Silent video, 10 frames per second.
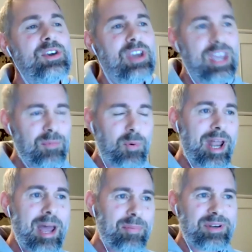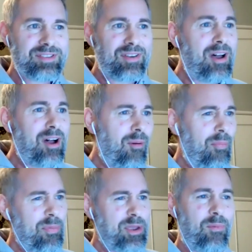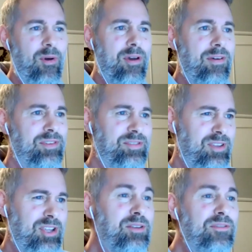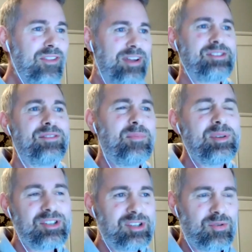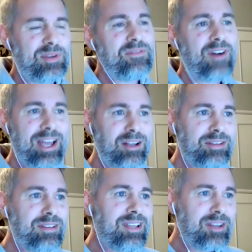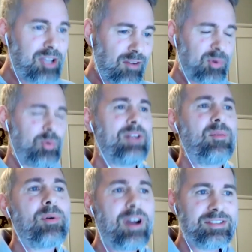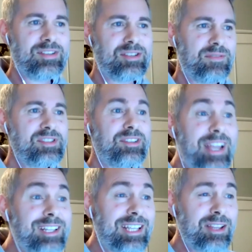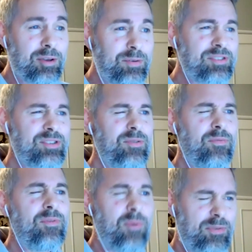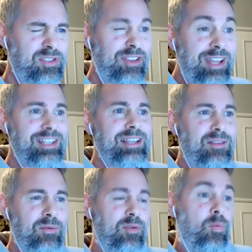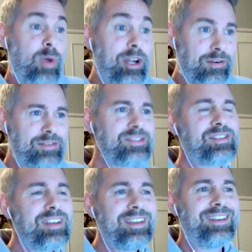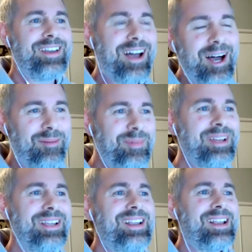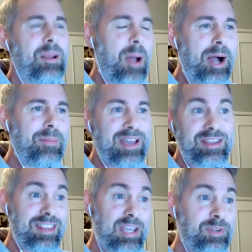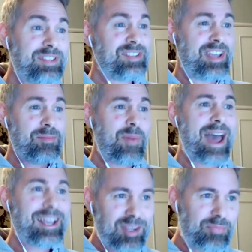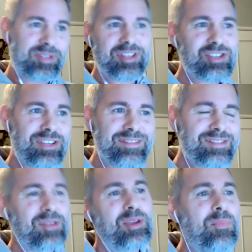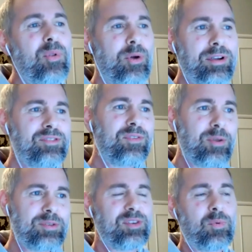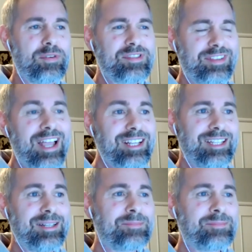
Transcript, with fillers: And what right. would happen is, out uh, you know, this influx of petitions would be filed. The government would have a process of selecting those, but selecting the, the winners. Um, um, and then they would send back the petitions to the employers for those that weren't selected.